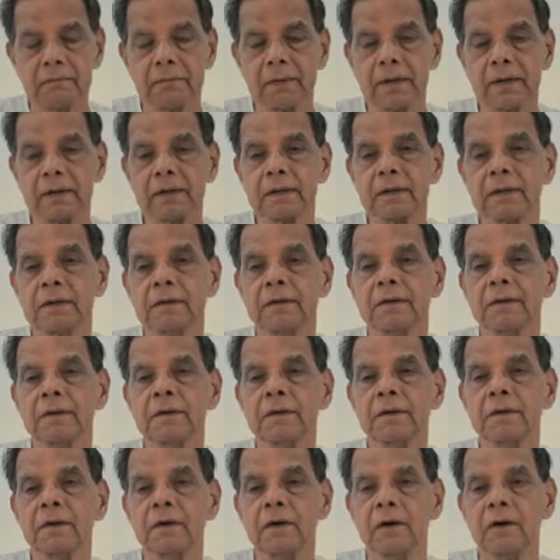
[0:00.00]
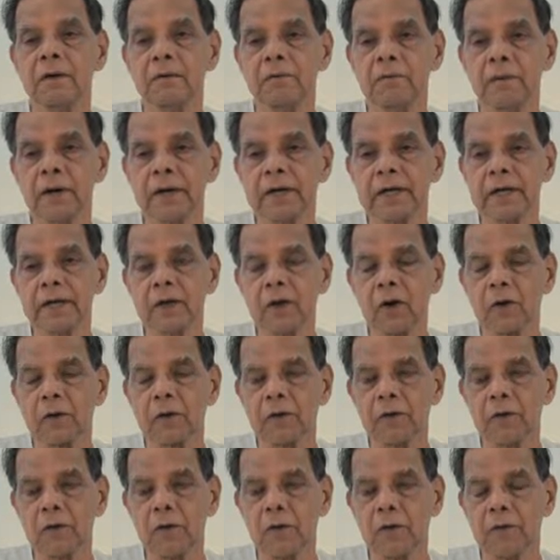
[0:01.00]
But one did
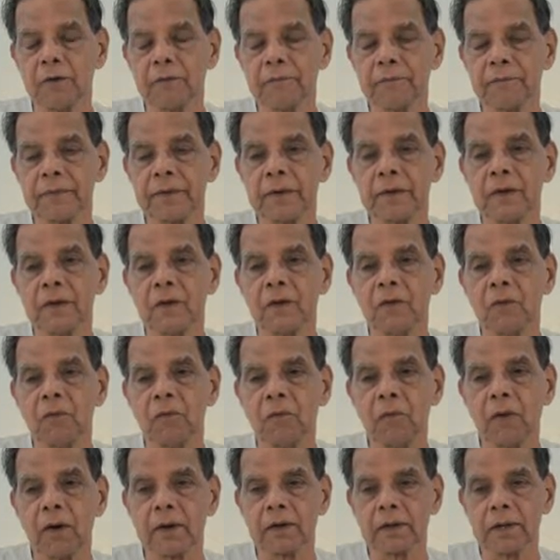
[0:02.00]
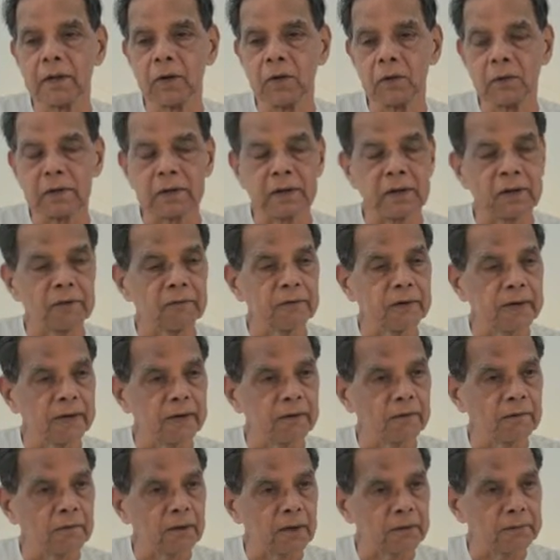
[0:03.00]
not know what they would
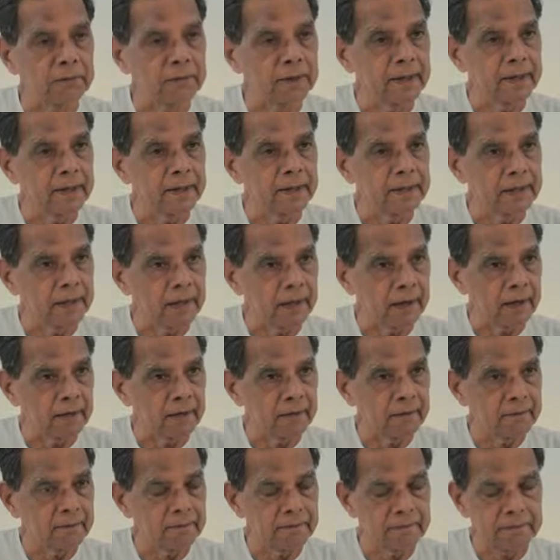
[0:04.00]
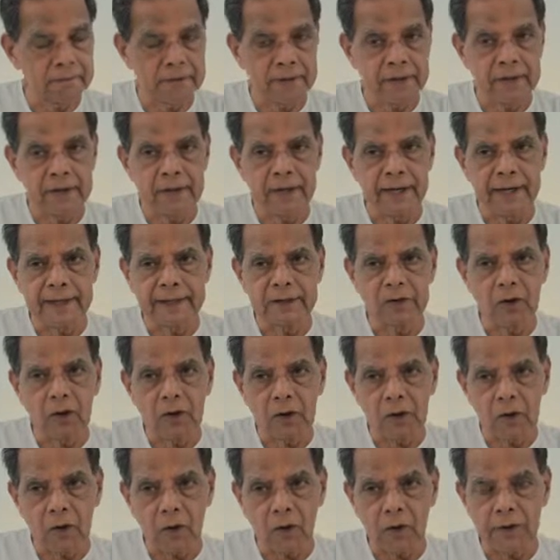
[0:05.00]
convey, what meaning they have. It is
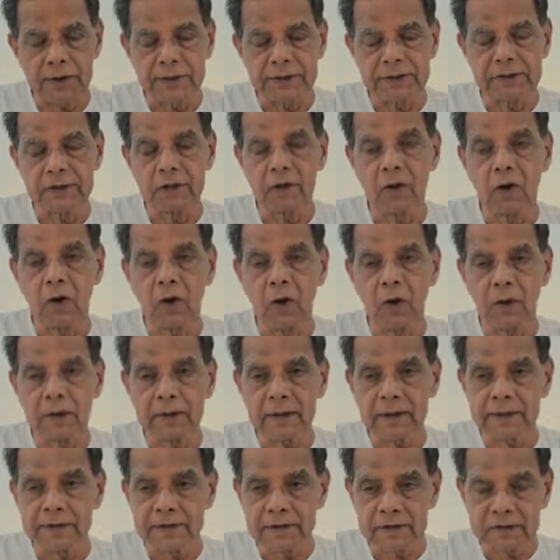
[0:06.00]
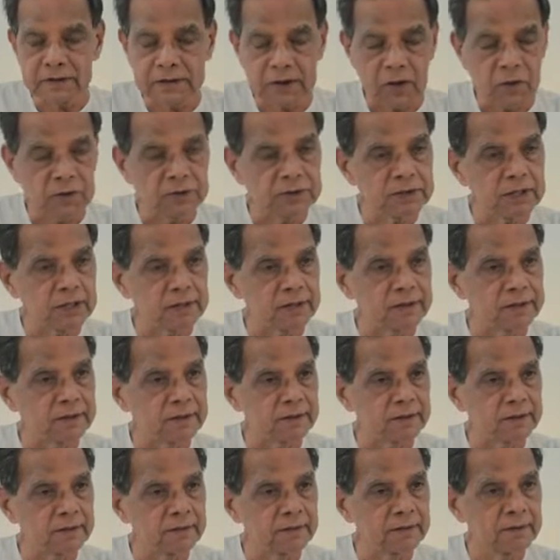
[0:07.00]
not noise. All types of sounds are
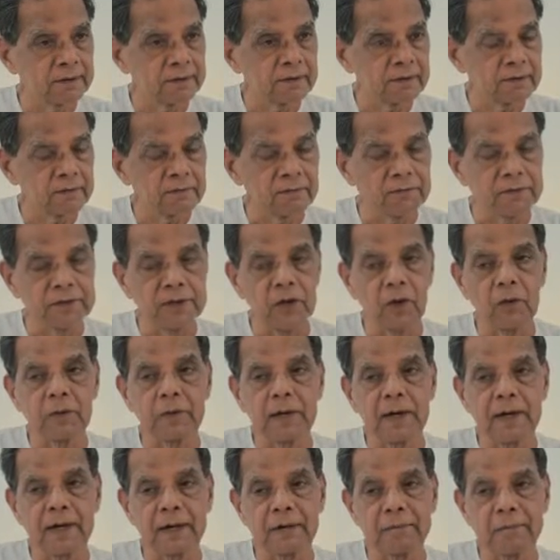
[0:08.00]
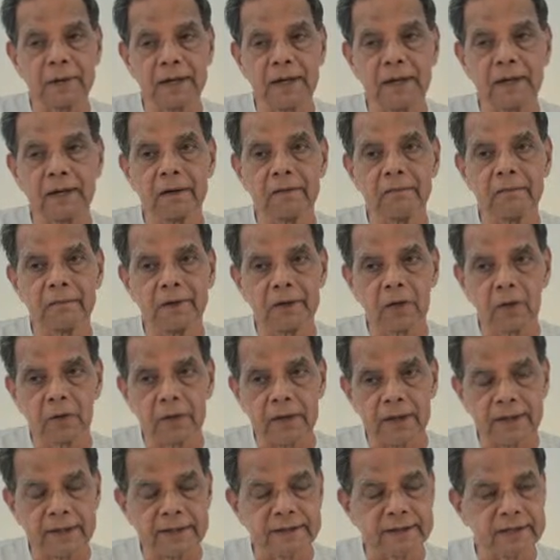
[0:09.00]
there without any meaning,
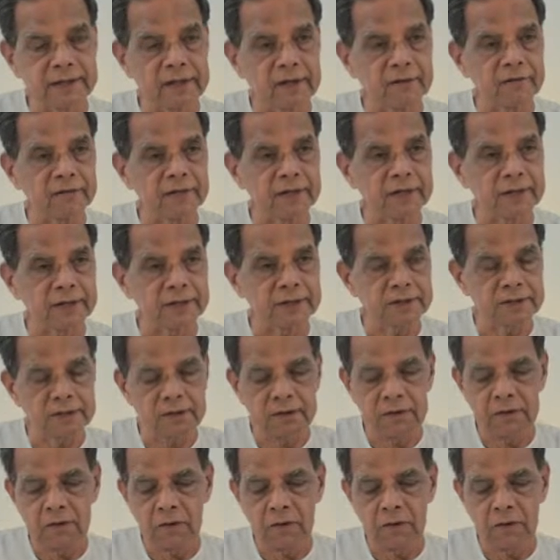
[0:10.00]
without any significance.